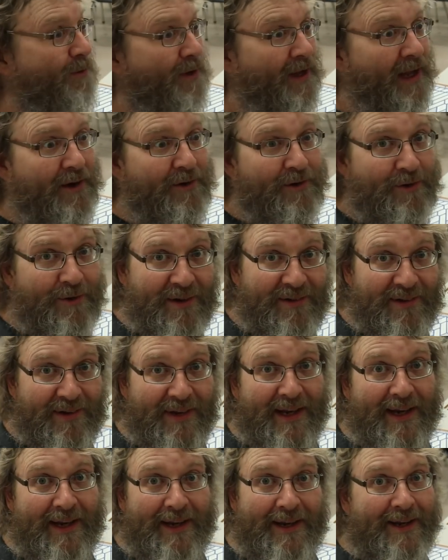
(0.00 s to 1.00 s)
to
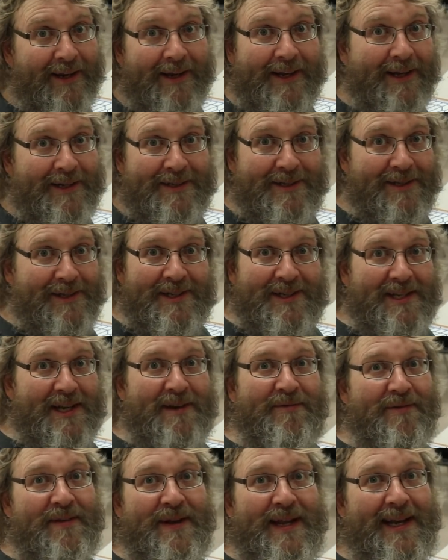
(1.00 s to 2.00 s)
electricity is just
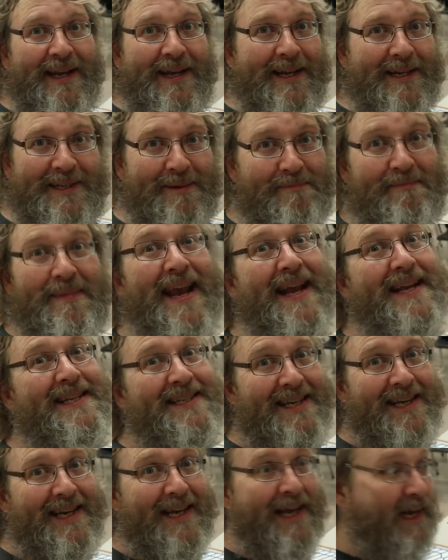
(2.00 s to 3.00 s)
infinite. It's
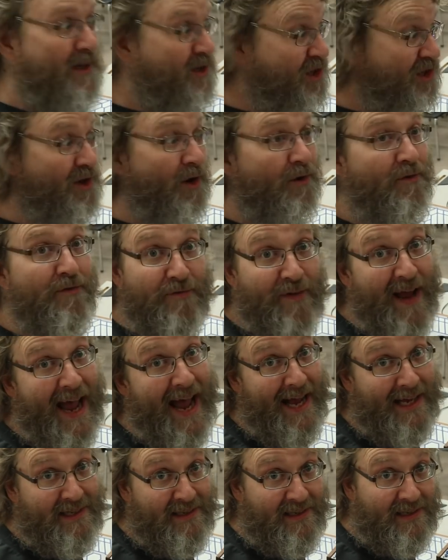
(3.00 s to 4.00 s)
amazing and so
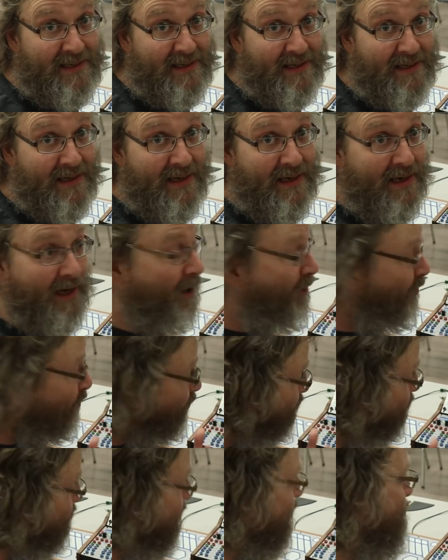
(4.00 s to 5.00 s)
fast,
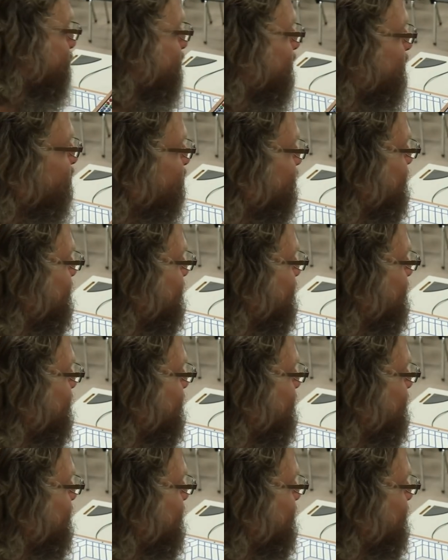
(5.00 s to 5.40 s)
incredibly